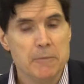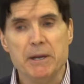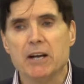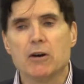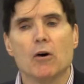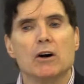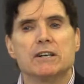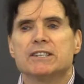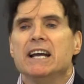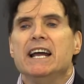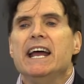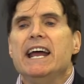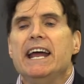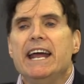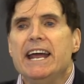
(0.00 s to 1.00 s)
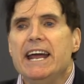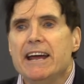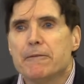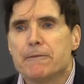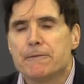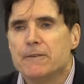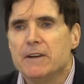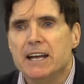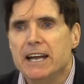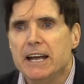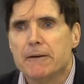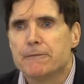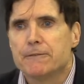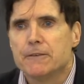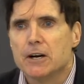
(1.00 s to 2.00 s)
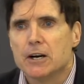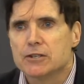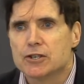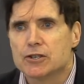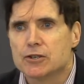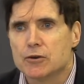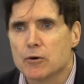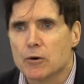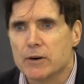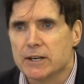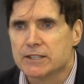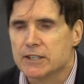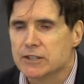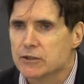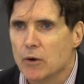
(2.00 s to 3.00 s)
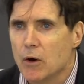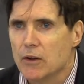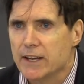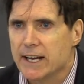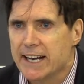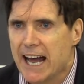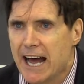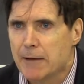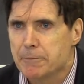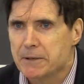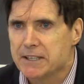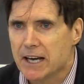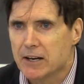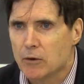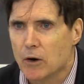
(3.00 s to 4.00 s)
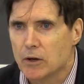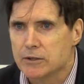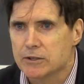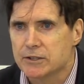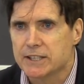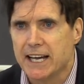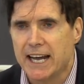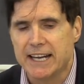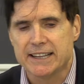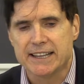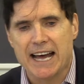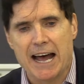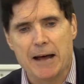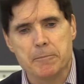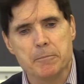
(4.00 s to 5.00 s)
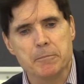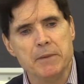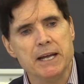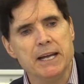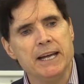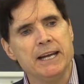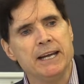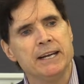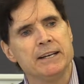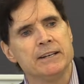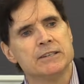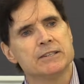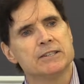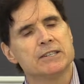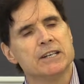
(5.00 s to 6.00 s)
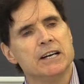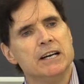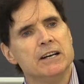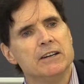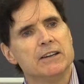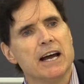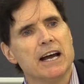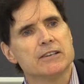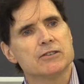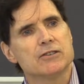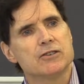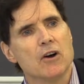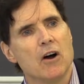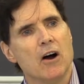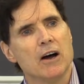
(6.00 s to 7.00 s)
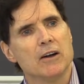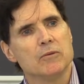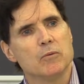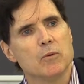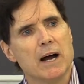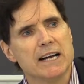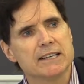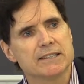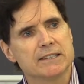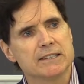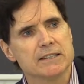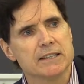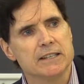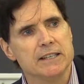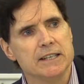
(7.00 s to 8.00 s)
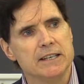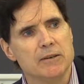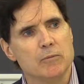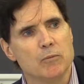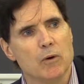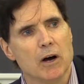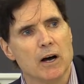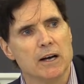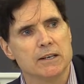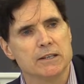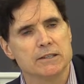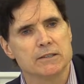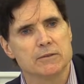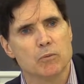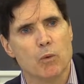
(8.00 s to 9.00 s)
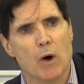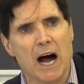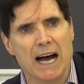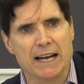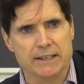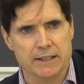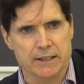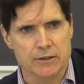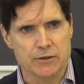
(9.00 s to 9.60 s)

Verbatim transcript: Because if, if assurance is all that happened at Aldersgate, that means that John Wesley was what